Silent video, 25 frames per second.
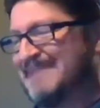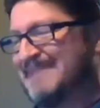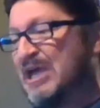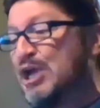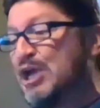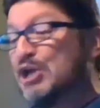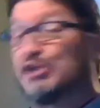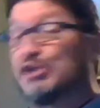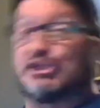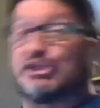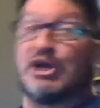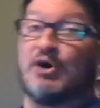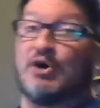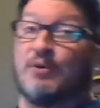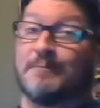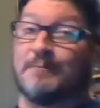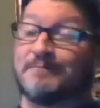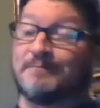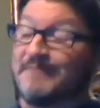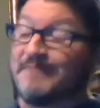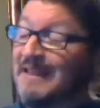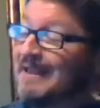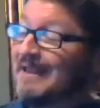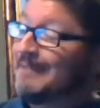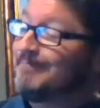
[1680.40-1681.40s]
So
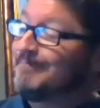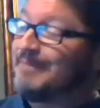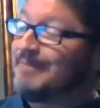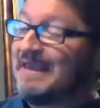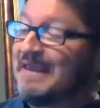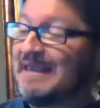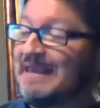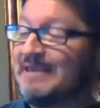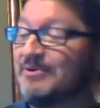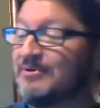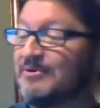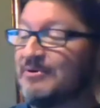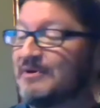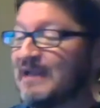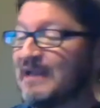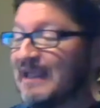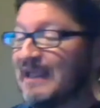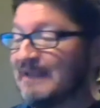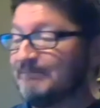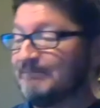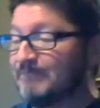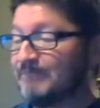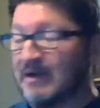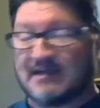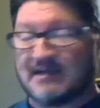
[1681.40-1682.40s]
be your
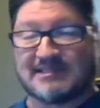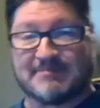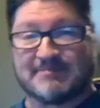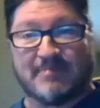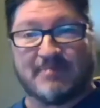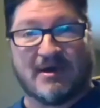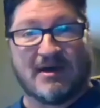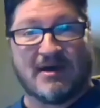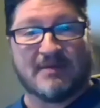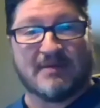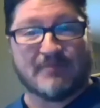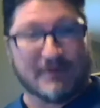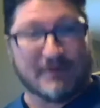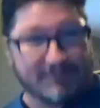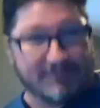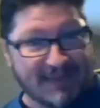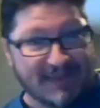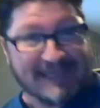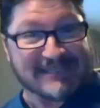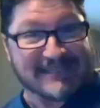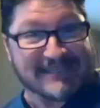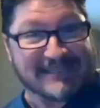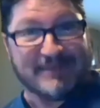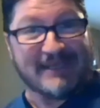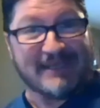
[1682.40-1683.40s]
name Bucksbaum or
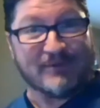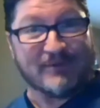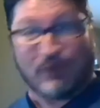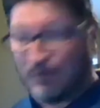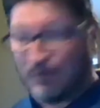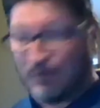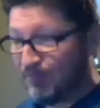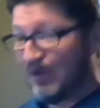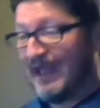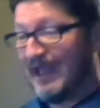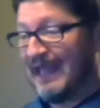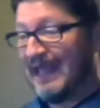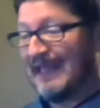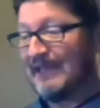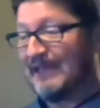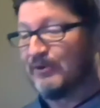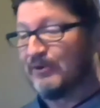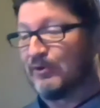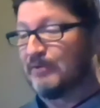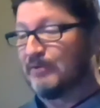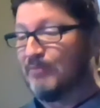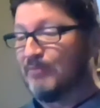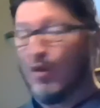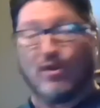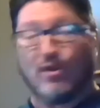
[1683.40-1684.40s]
Bixby or Bray or
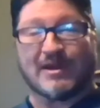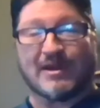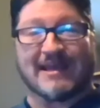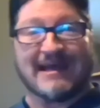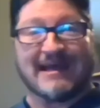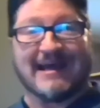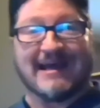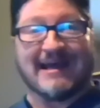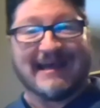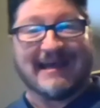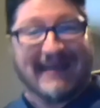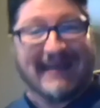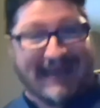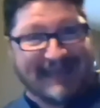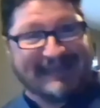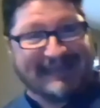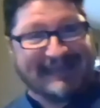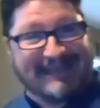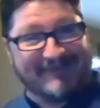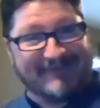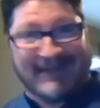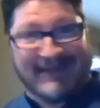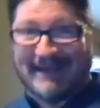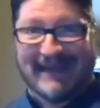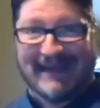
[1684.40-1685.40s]
Mordecai, Ali
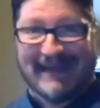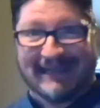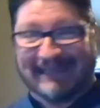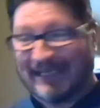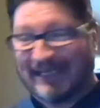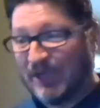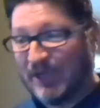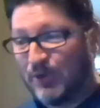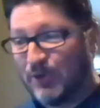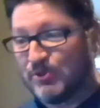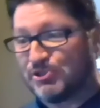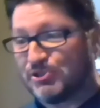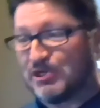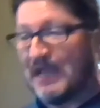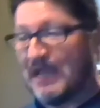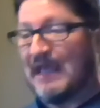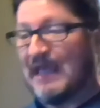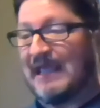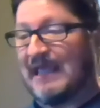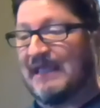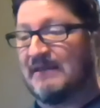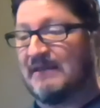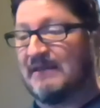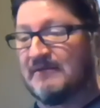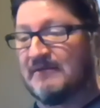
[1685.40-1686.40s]
Van Ellen O'Shea.